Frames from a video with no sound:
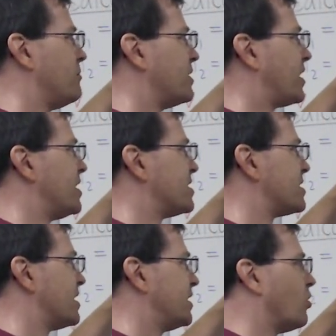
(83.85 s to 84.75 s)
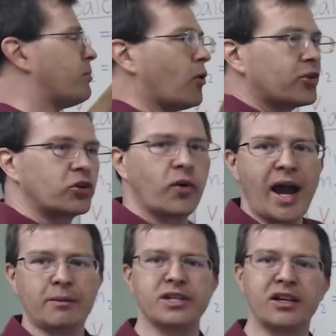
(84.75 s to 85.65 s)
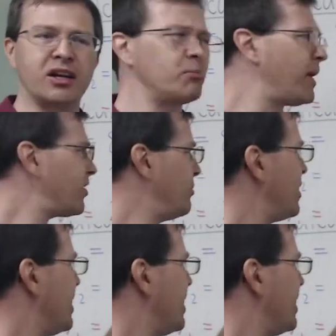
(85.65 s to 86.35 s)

because they're both in grams. I could compare them.